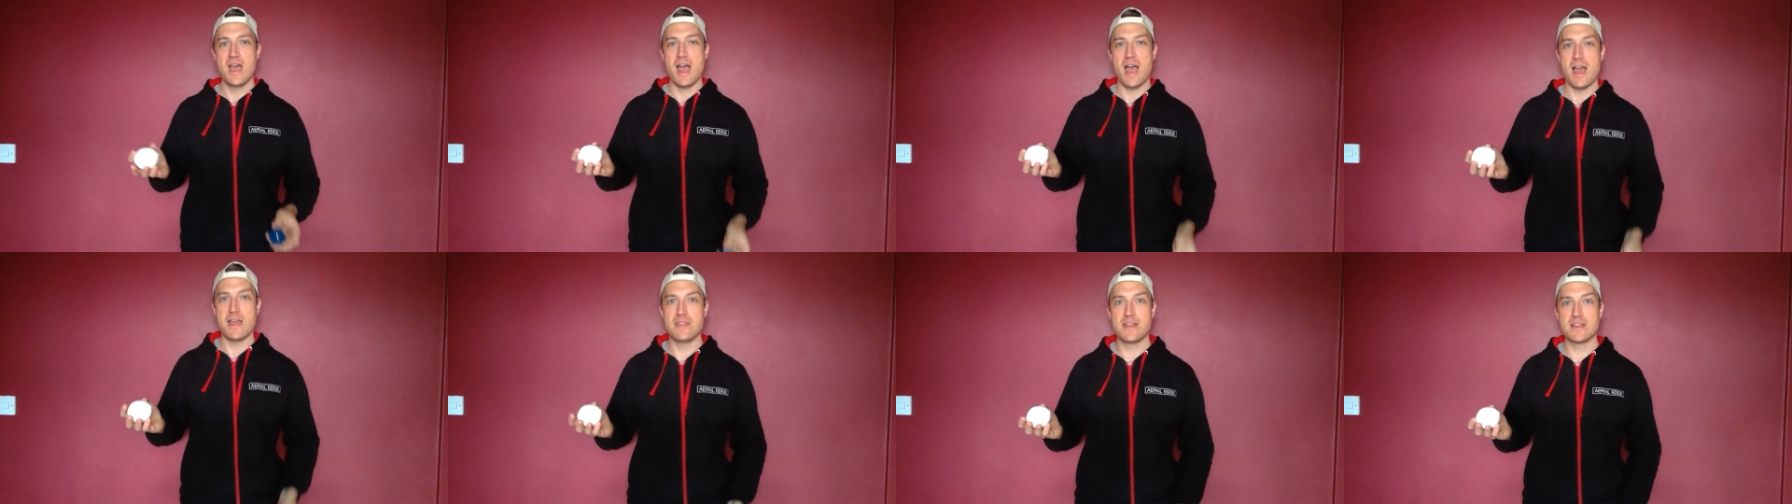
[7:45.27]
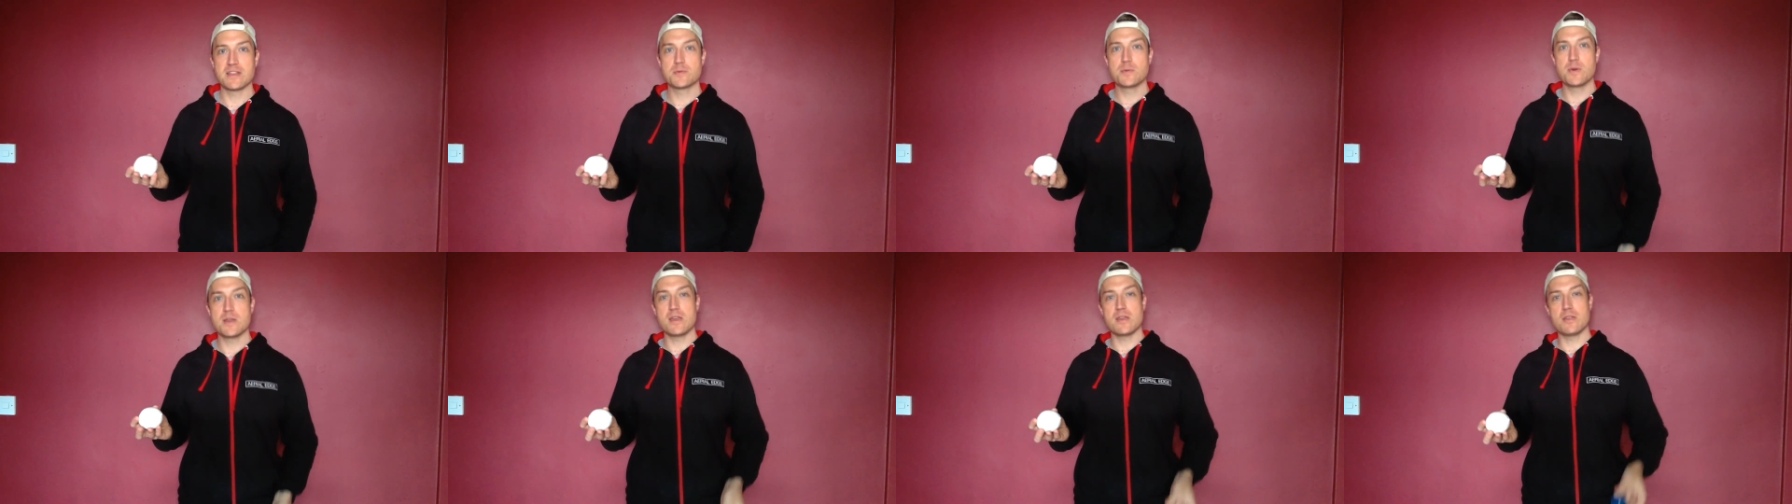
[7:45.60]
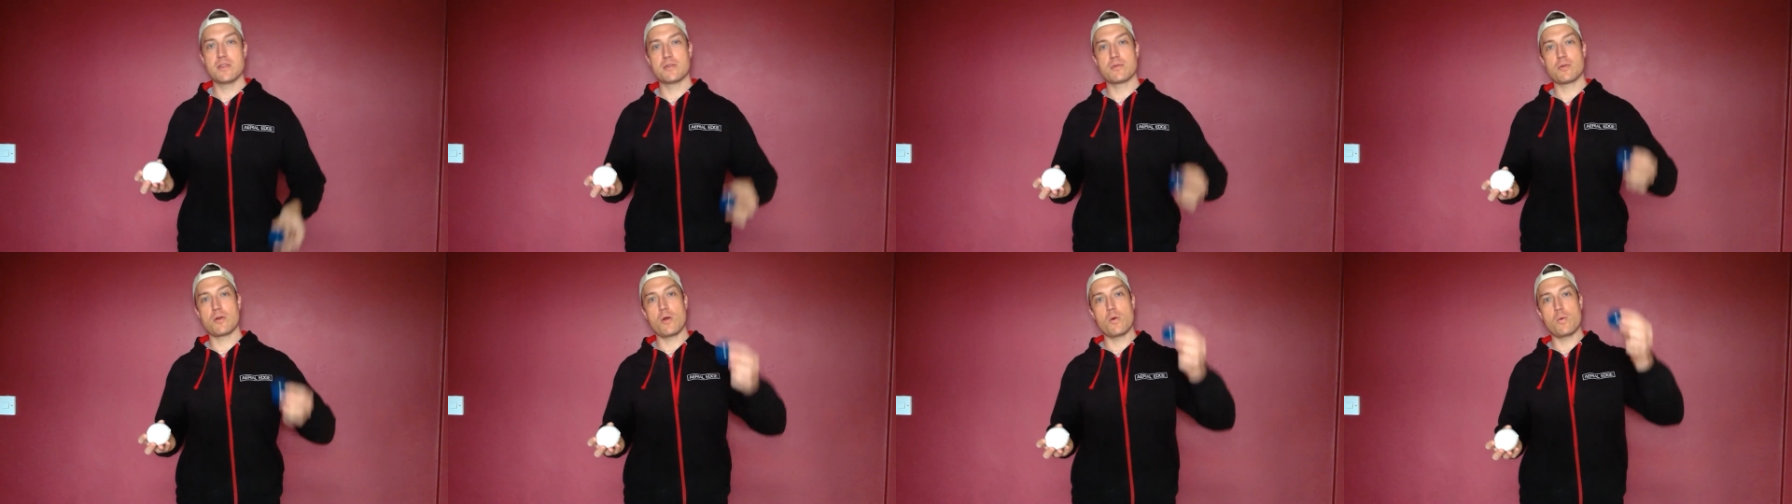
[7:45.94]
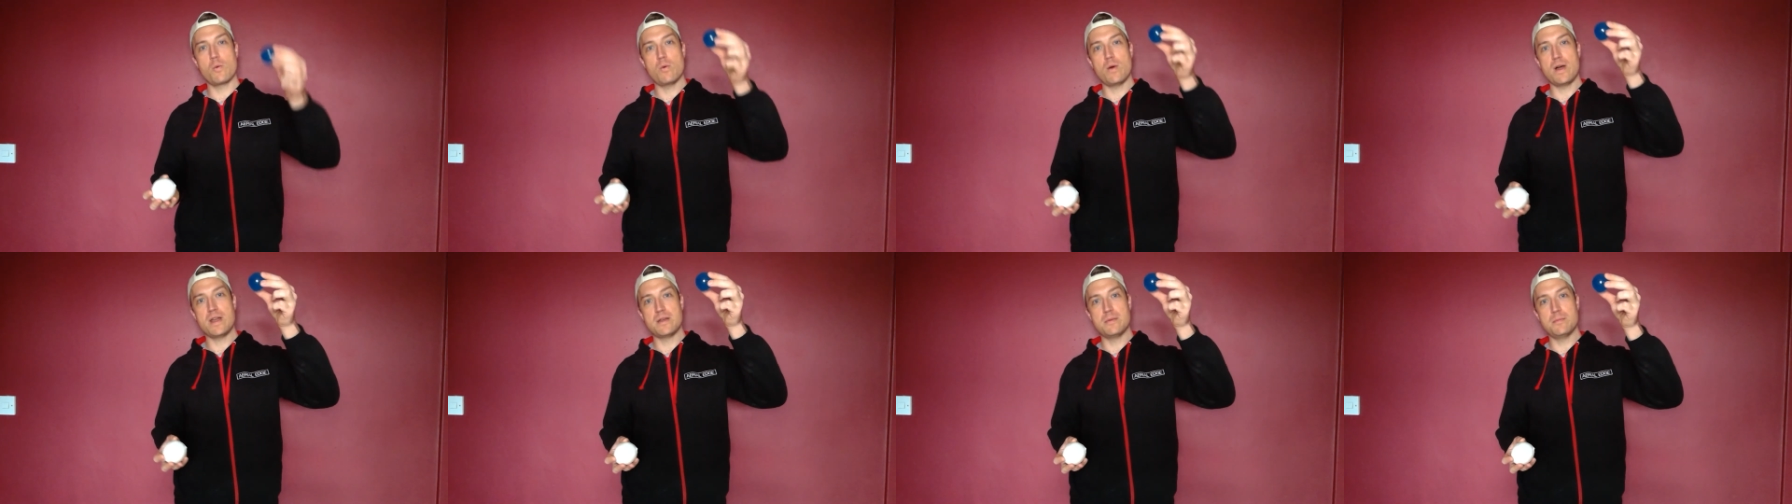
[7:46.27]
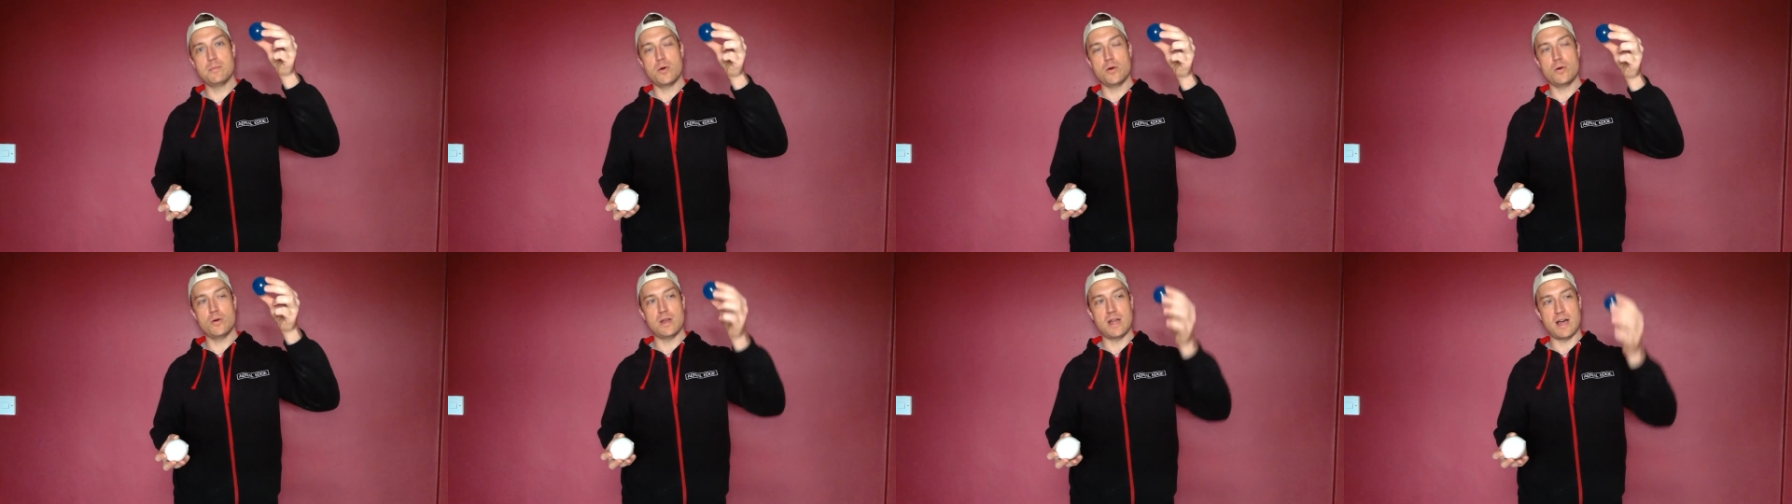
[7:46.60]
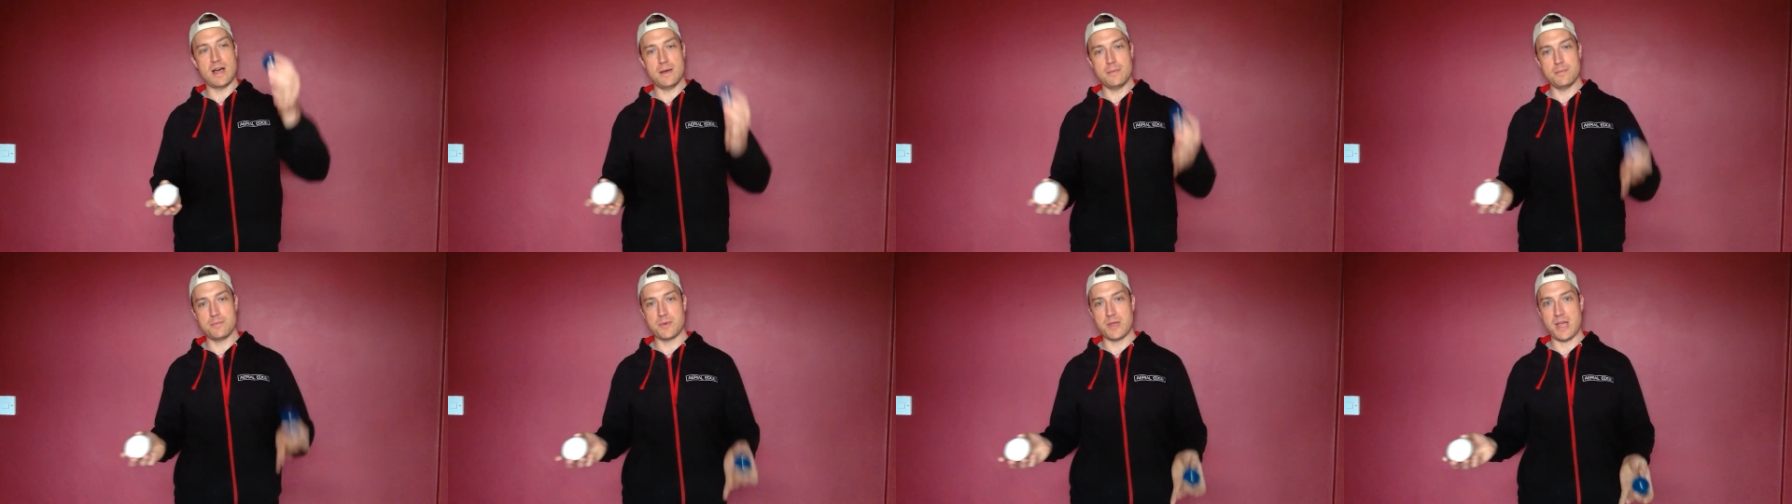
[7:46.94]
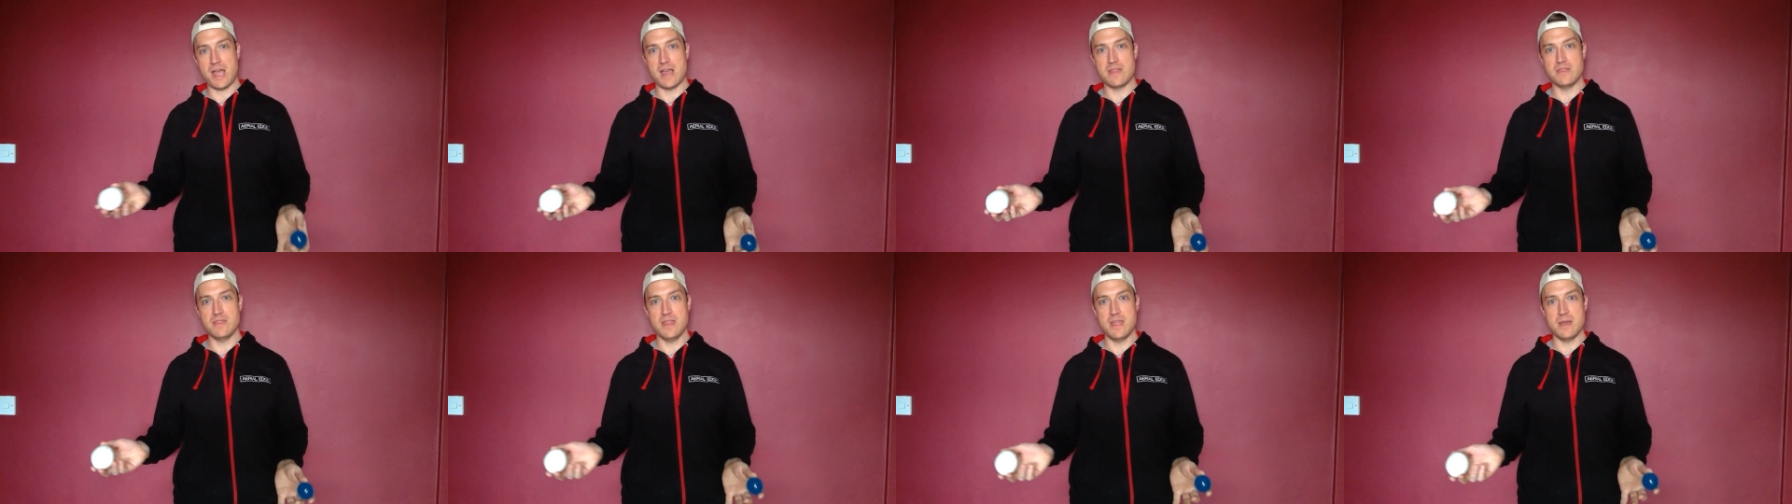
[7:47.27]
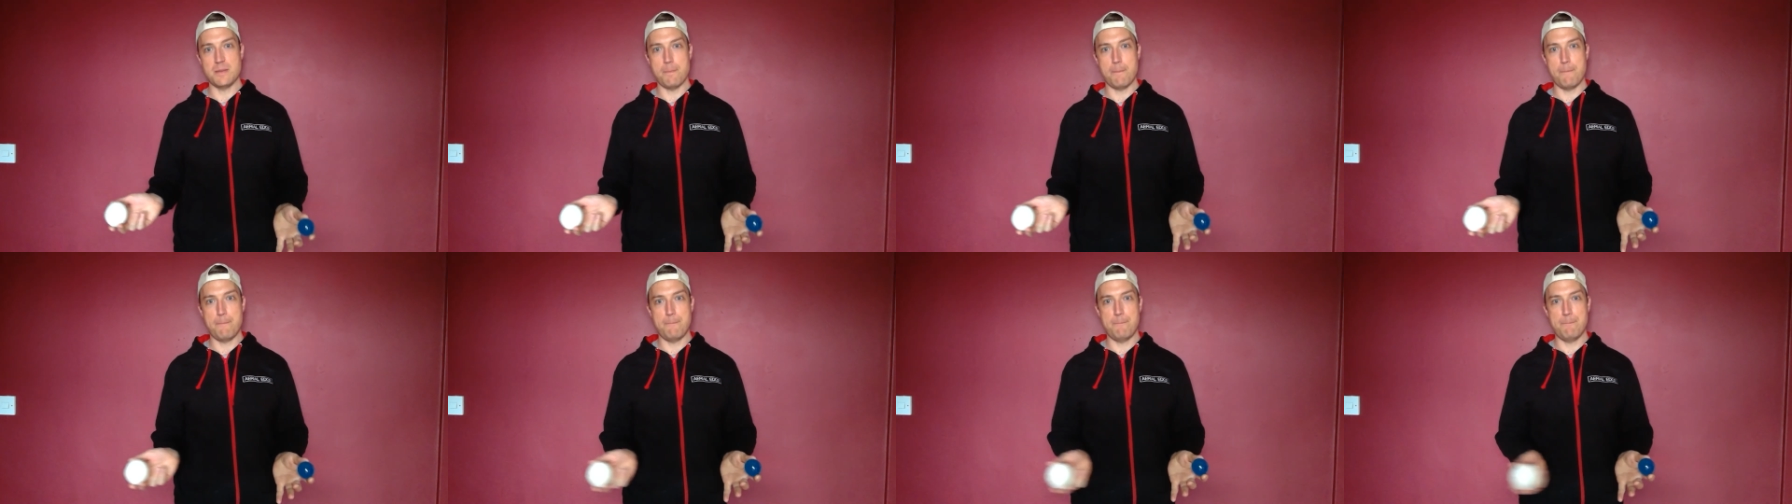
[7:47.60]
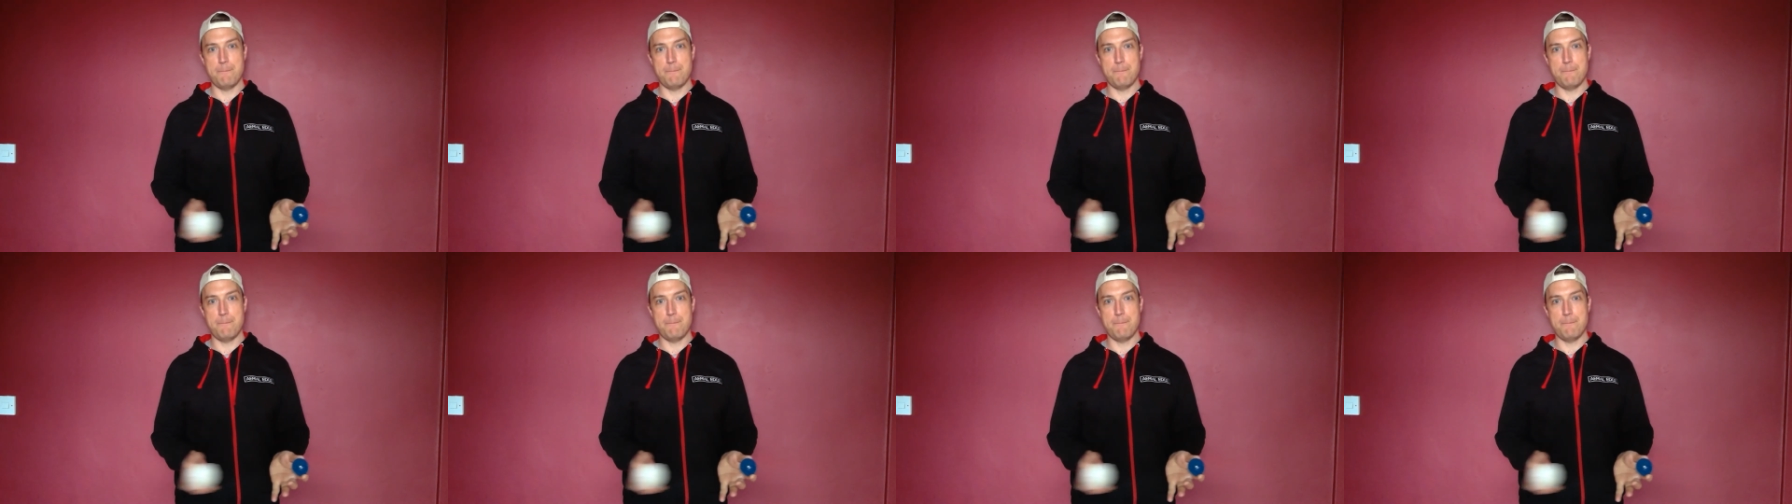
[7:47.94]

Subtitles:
And that's where you throw one ball up and then